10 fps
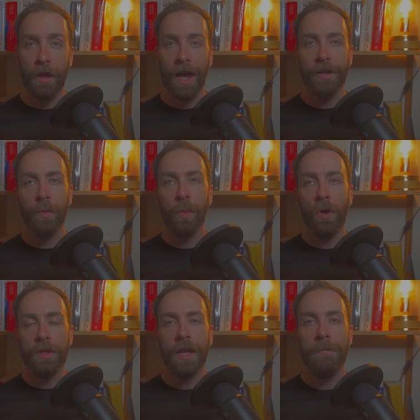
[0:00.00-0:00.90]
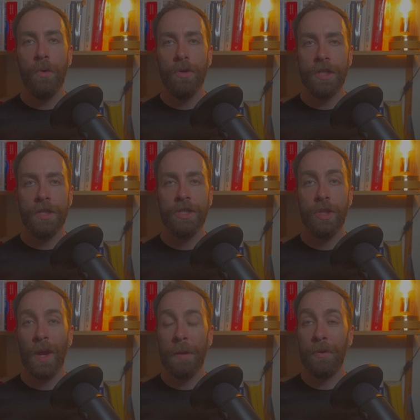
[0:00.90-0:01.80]
And what emotions
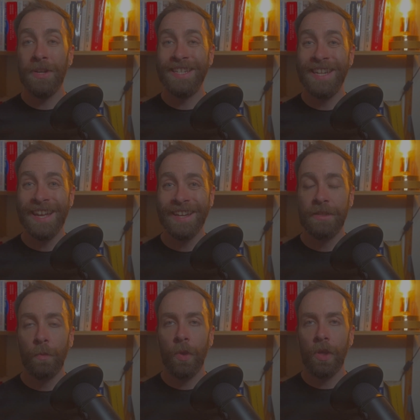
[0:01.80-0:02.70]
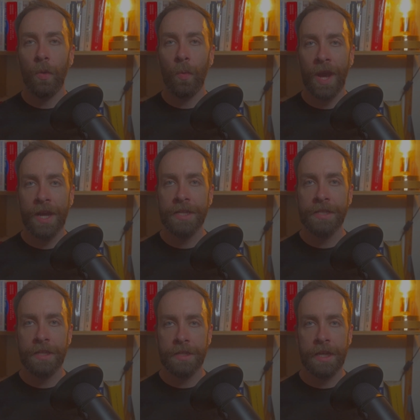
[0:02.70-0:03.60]
do I predict will arise
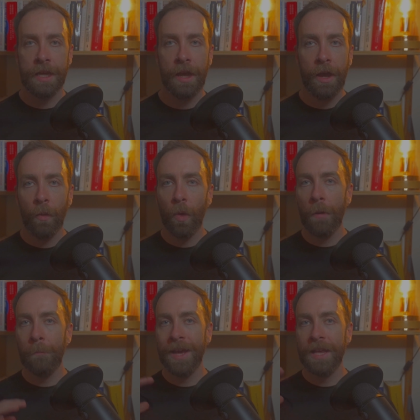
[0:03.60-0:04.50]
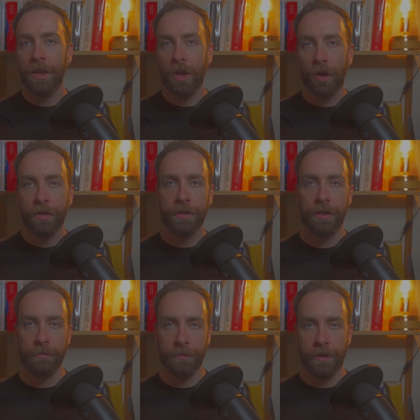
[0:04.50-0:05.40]
today? What might cause
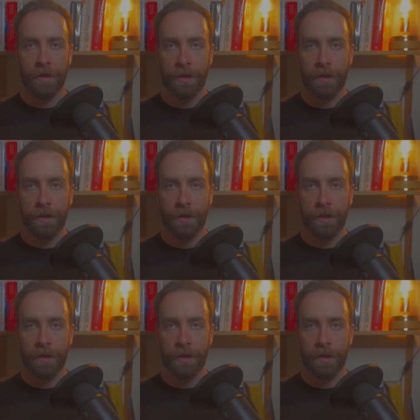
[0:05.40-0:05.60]
them?